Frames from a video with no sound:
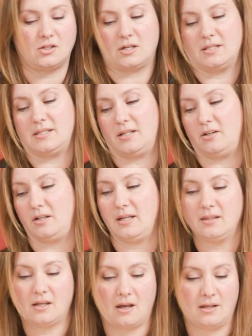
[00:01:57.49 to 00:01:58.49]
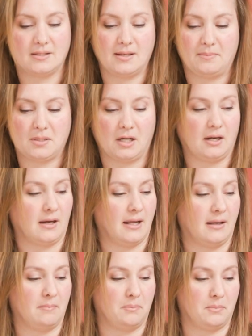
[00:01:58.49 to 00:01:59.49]
are considered in the concept art
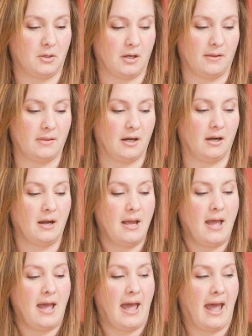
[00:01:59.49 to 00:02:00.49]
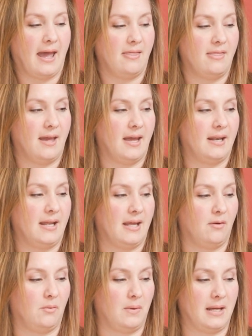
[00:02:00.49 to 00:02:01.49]
and put on there. And then
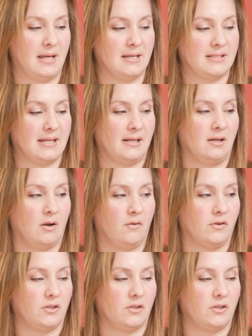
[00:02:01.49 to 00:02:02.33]
we send it over